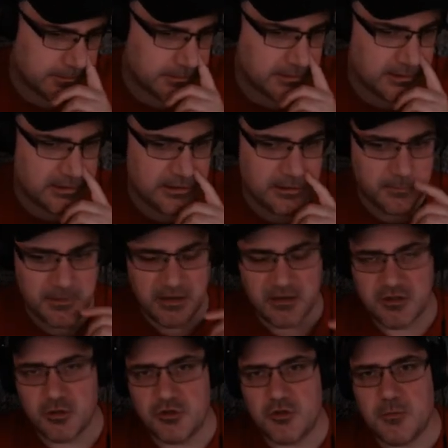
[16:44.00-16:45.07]
And
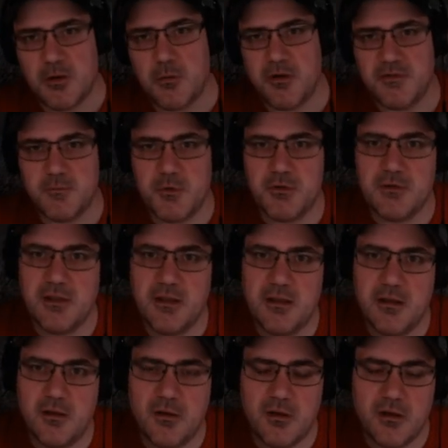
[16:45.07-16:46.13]
it's also my wife's birthday
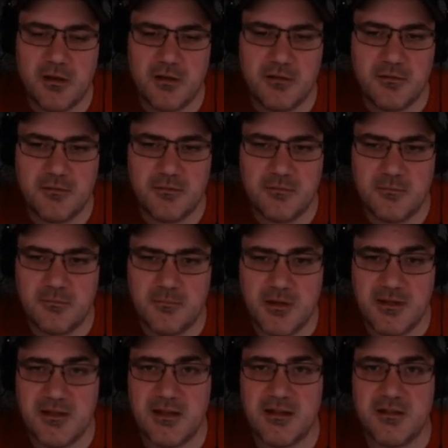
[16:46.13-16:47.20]
on
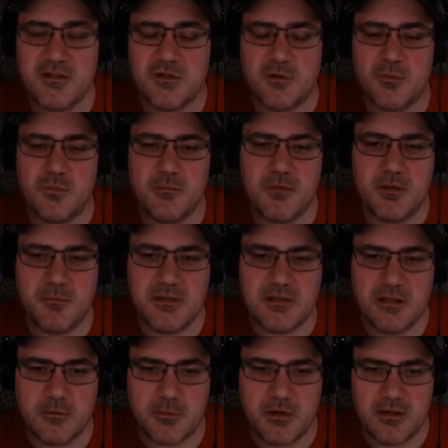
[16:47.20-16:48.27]
Monday, so we might be
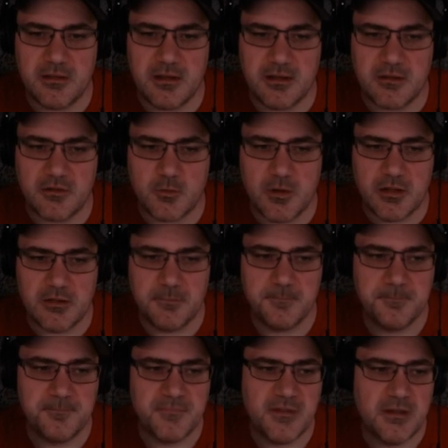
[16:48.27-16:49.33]
celebrating that as well.
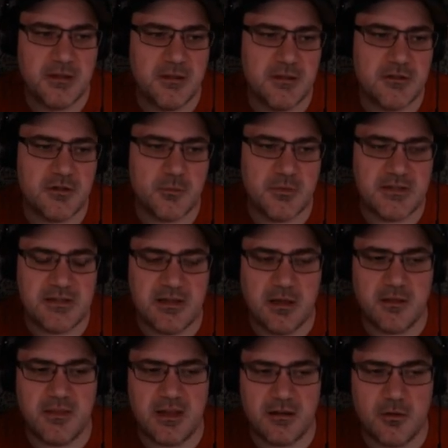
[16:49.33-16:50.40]
So we'll see how
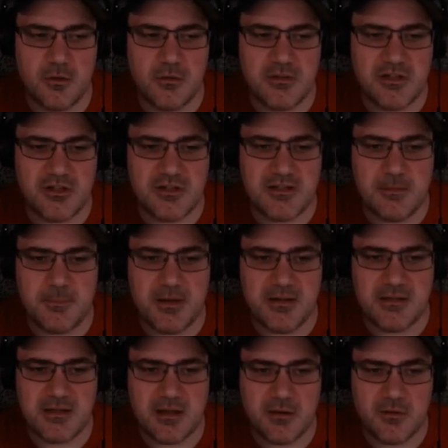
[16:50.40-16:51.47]
that goes. It just
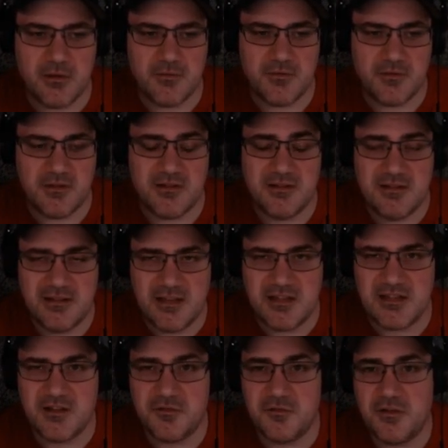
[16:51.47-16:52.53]
depends how because
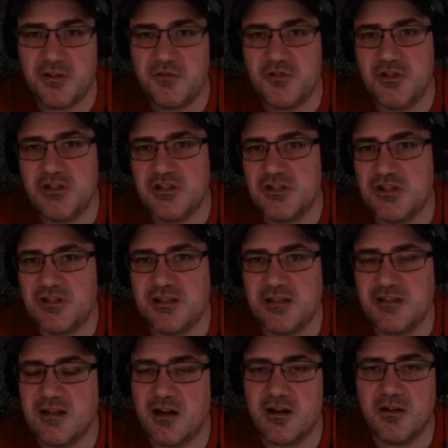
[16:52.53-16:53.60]
if she's just like
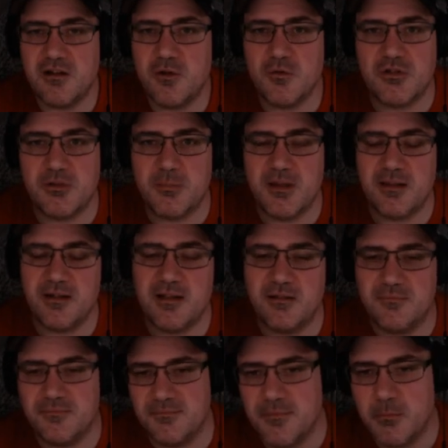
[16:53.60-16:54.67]
tired and goes to bed,
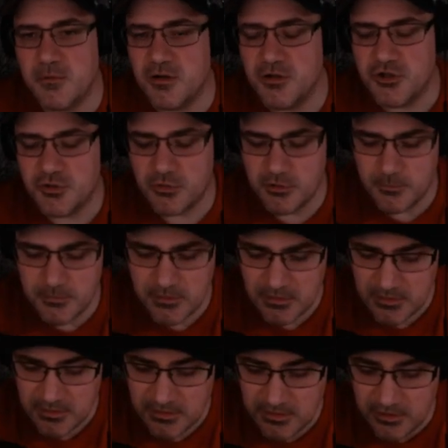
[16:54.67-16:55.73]
I'm gonna stream.
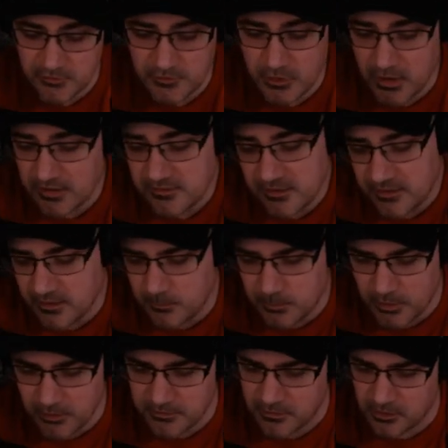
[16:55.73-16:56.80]
If not, then I'm
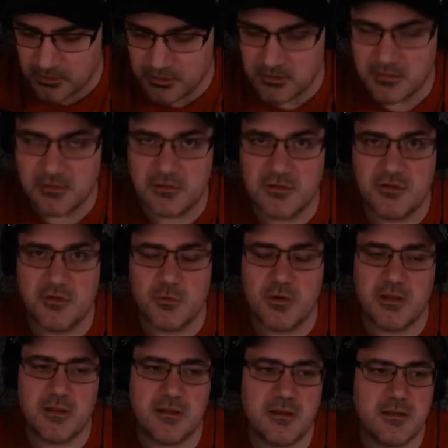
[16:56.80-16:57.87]
probably not gonna do
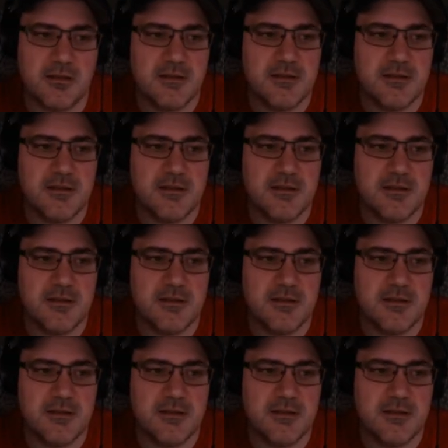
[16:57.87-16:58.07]
anything.